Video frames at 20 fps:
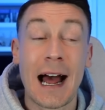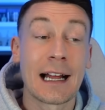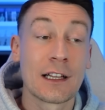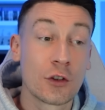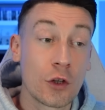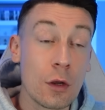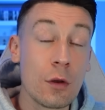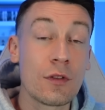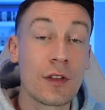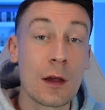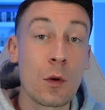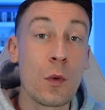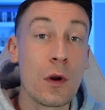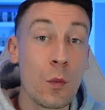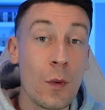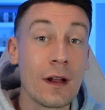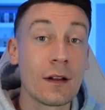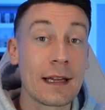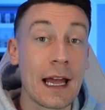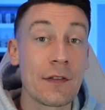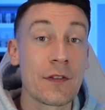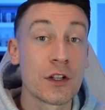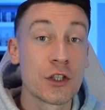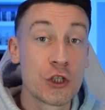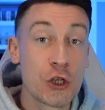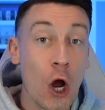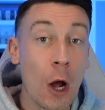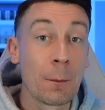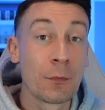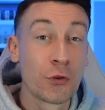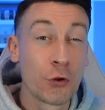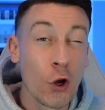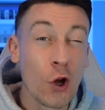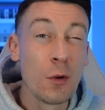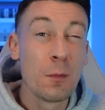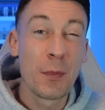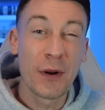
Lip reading: I do think we will get the job done,